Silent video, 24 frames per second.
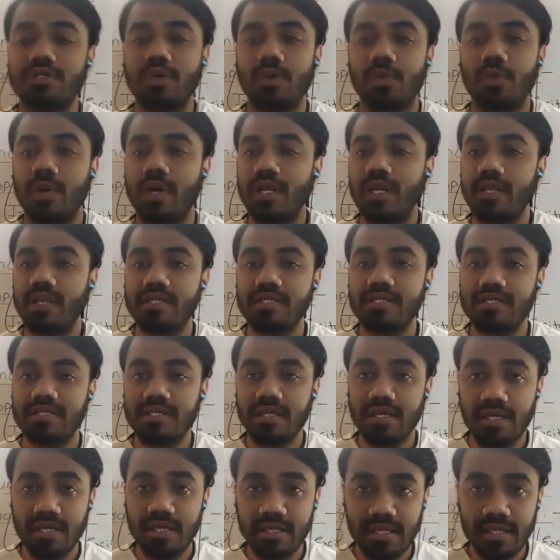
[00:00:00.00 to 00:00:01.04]
So when the
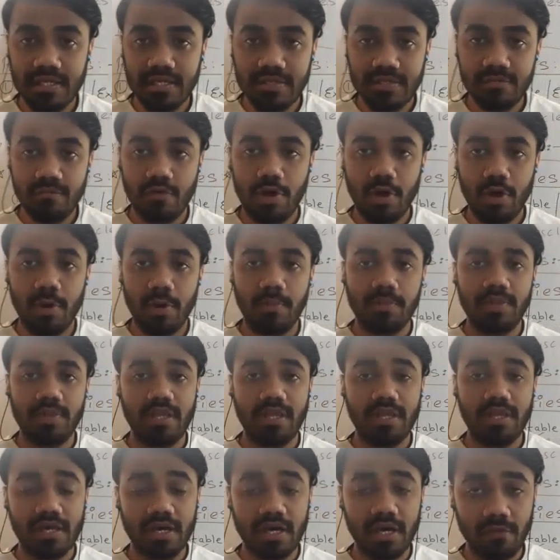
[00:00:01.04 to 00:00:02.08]
signals from the
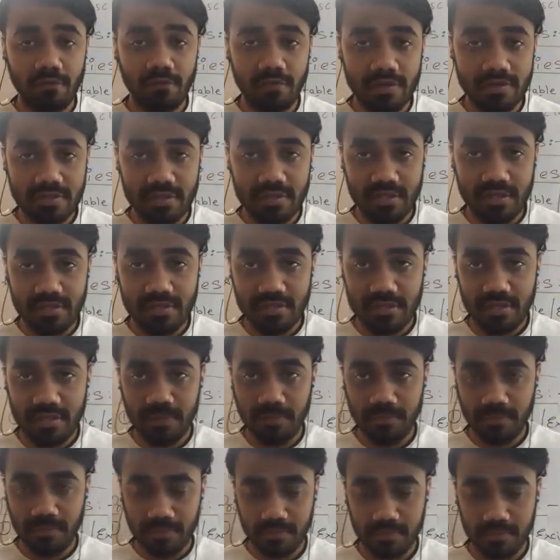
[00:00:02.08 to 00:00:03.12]
nervous
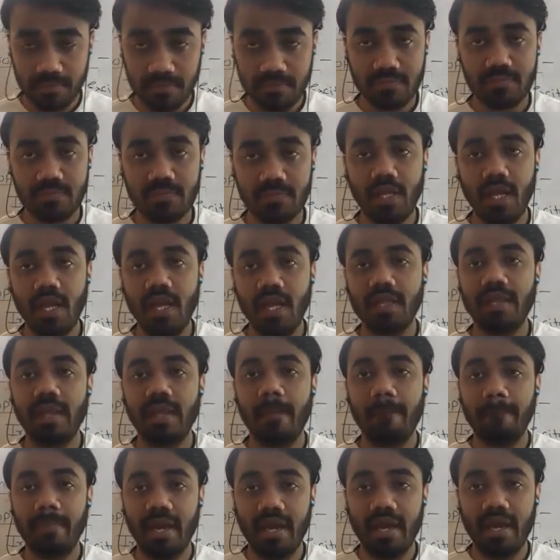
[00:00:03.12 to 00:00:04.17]
system,
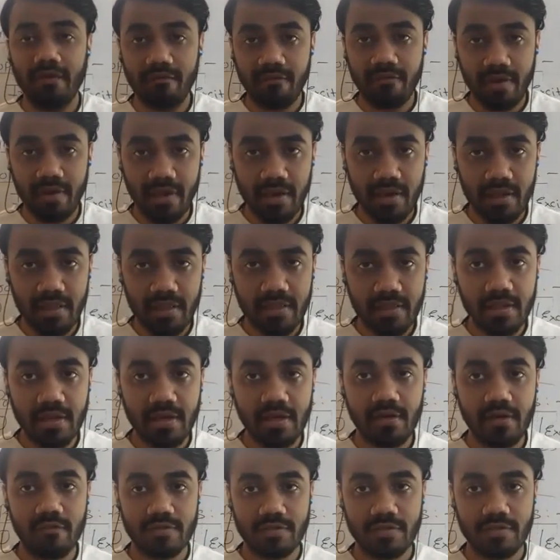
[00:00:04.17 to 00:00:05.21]
the peripheral
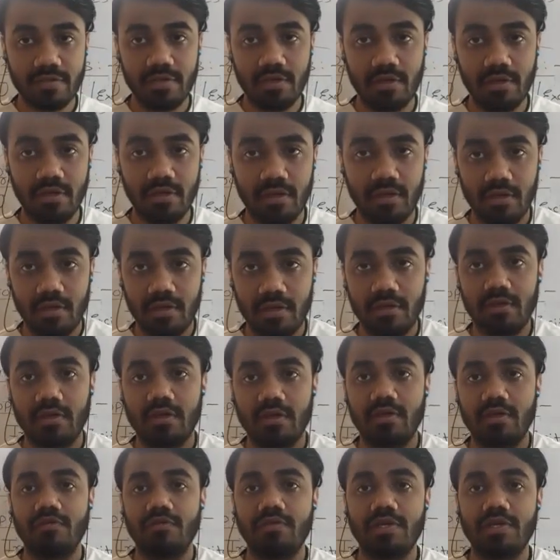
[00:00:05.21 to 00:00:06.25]
nerve,
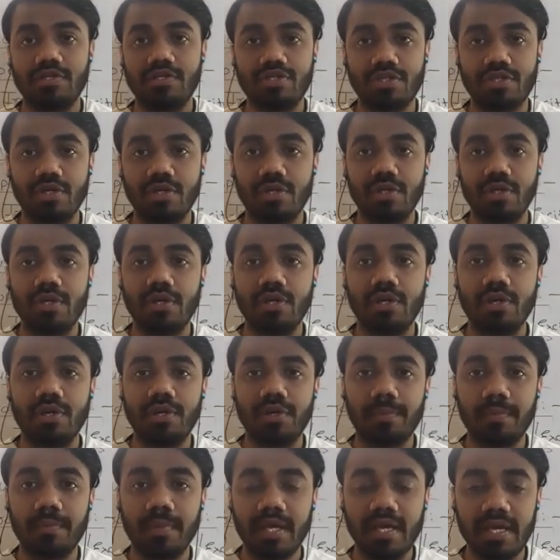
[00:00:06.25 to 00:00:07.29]
which
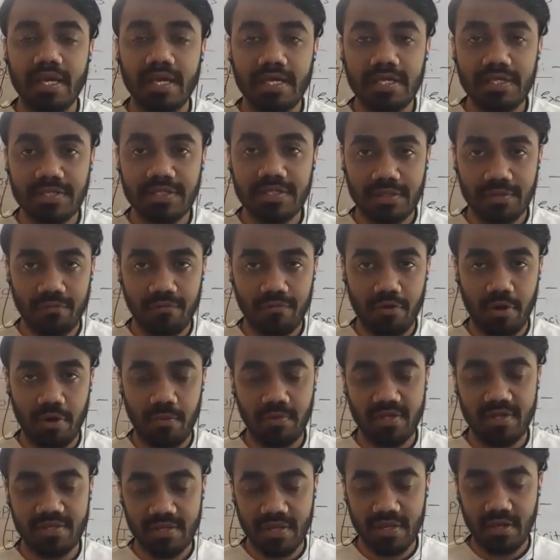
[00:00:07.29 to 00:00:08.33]
begins from the